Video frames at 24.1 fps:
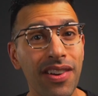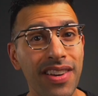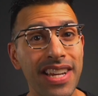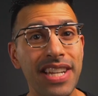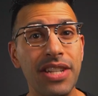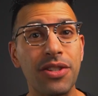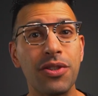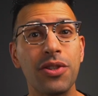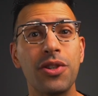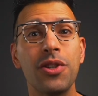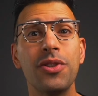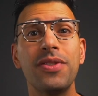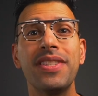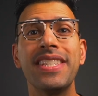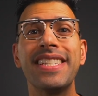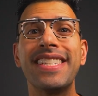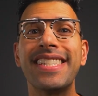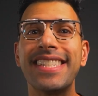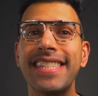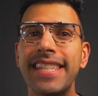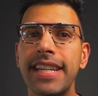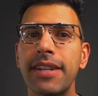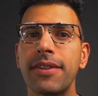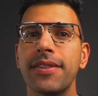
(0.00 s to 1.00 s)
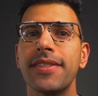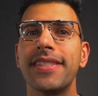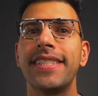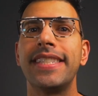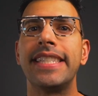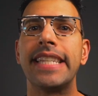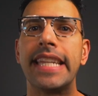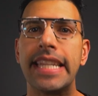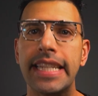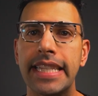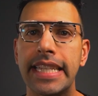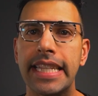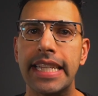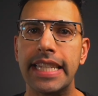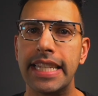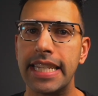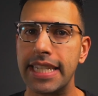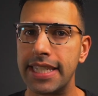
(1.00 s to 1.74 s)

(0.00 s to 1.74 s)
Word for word: are introducing sterile saline